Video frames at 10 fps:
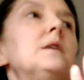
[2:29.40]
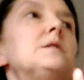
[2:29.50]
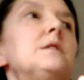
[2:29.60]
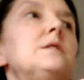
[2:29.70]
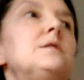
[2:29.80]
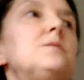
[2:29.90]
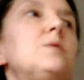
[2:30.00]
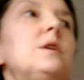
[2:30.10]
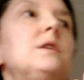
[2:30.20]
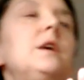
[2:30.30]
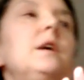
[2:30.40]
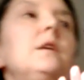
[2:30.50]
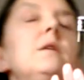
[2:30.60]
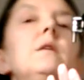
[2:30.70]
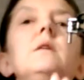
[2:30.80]
So this is what I did.
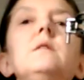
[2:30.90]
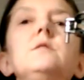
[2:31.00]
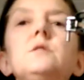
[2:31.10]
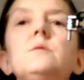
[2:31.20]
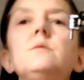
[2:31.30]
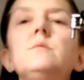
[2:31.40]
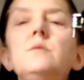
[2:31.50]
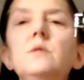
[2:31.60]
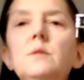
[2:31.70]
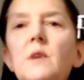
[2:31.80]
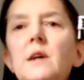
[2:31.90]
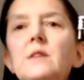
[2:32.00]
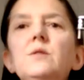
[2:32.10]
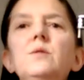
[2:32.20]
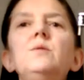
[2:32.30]
You might
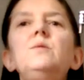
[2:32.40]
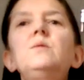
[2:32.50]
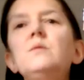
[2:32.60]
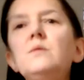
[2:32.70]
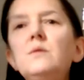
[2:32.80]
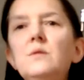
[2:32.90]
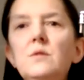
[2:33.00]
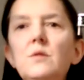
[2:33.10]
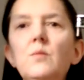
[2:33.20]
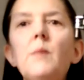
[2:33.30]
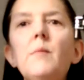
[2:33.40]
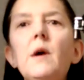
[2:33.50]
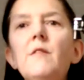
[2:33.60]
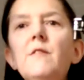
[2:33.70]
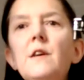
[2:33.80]
do one
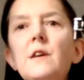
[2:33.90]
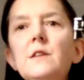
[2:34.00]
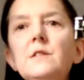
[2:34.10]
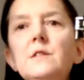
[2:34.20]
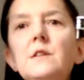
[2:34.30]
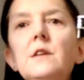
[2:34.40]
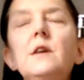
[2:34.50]
bar first,